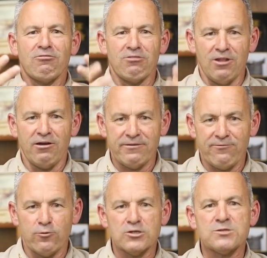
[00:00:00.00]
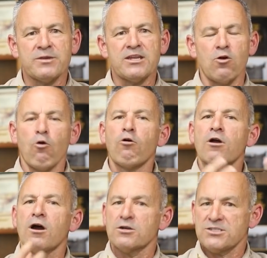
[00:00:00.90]
law enforcement
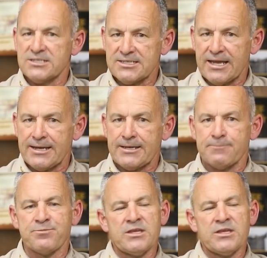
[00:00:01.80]
or our society.